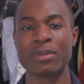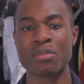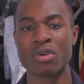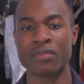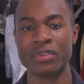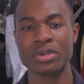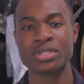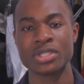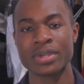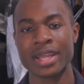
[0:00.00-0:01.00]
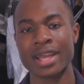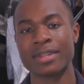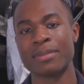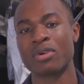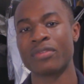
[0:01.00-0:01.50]
the more views you
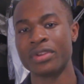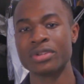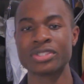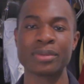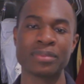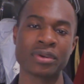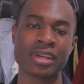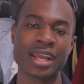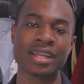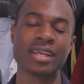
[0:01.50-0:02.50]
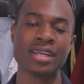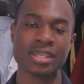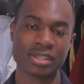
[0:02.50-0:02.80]
get, the more viewership you'll get.